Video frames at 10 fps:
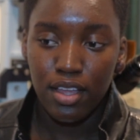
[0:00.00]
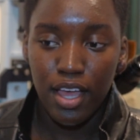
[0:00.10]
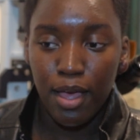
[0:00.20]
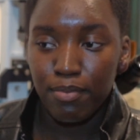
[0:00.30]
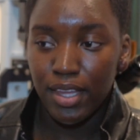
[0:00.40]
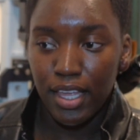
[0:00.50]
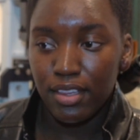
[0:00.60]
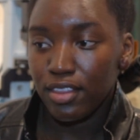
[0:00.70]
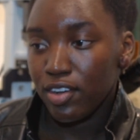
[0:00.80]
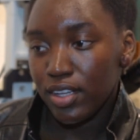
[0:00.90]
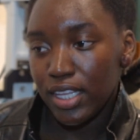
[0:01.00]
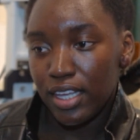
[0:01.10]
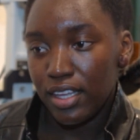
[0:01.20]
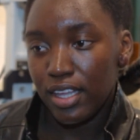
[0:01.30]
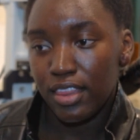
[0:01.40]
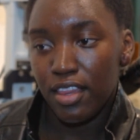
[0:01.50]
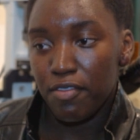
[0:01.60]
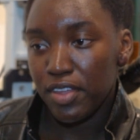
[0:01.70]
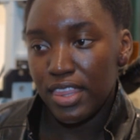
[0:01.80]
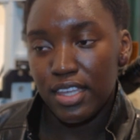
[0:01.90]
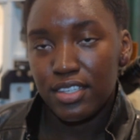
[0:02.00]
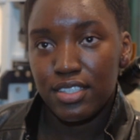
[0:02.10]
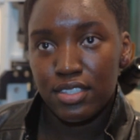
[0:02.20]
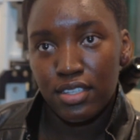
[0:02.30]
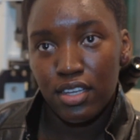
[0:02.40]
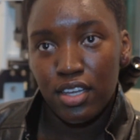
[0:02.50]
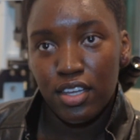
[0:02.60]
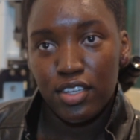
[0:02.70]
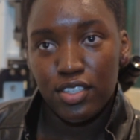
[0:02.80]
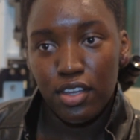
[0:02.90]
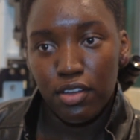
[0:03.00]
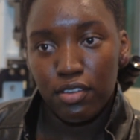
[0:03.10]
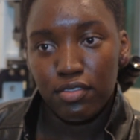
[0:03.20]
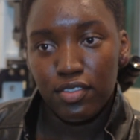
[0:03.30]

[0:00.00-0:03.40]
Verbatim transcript: I'm like literally in love with this. So